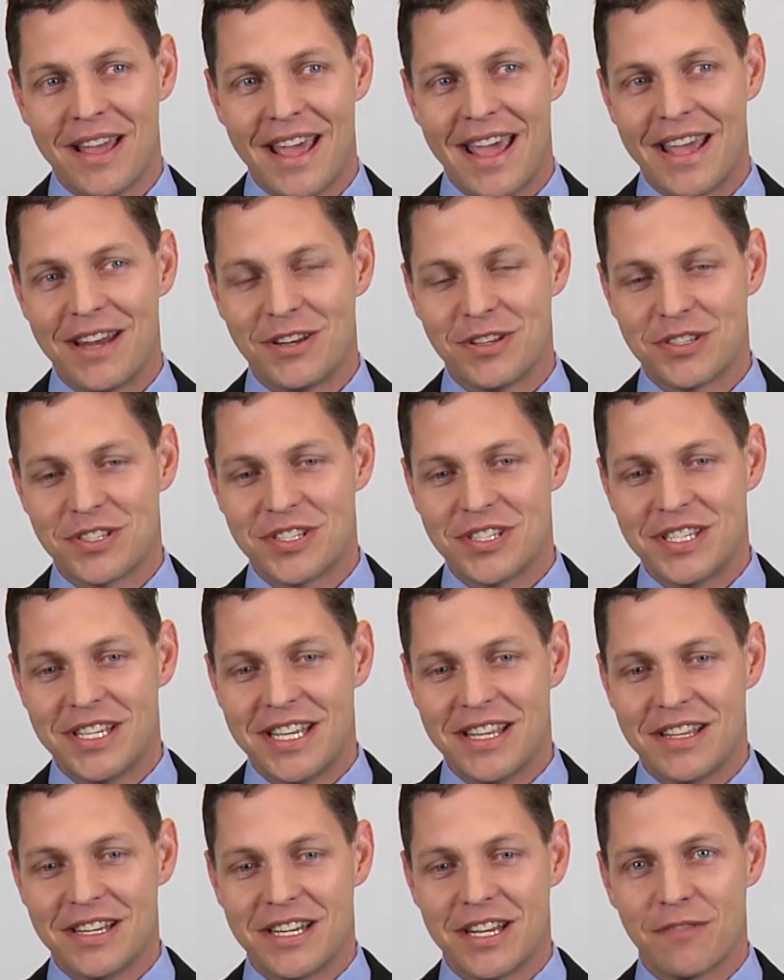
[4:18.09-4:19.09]
and just see
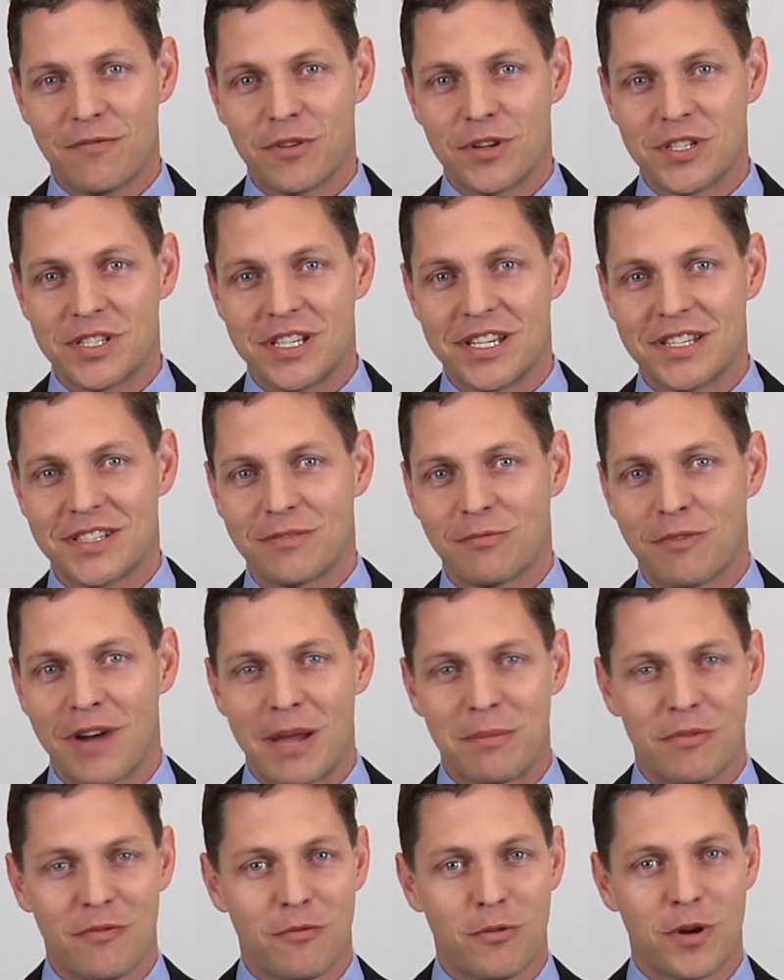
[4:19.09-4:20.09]
the differences
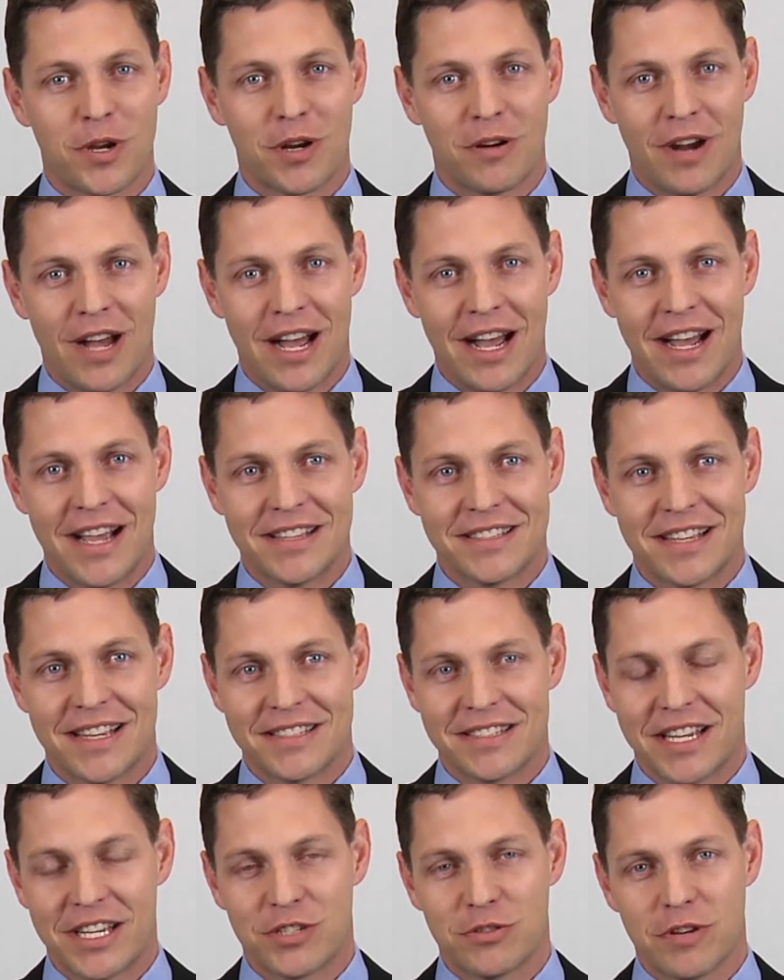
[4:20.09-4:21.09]
right before your eyes as
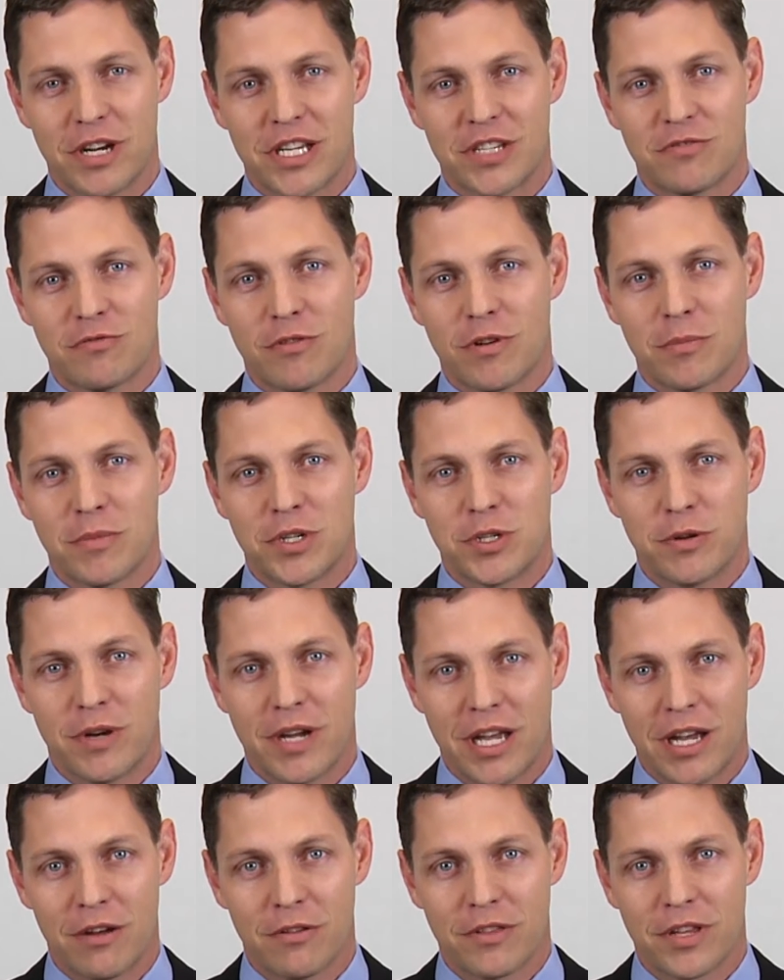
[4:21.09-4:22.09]
they transform into a
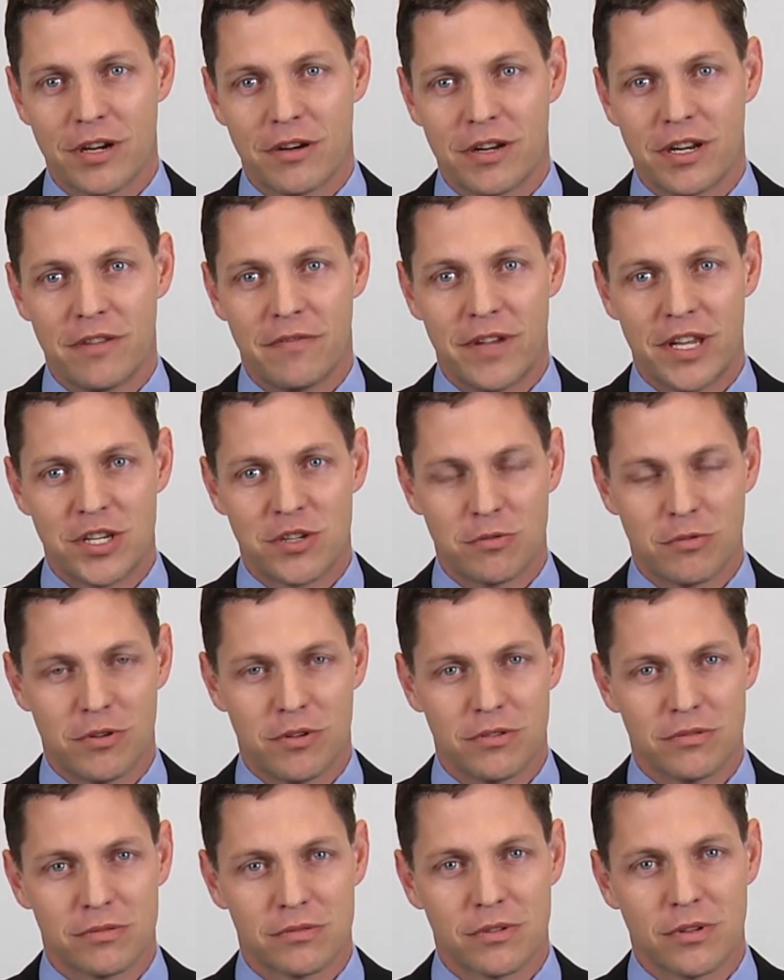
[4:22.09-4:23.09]
healthier individual.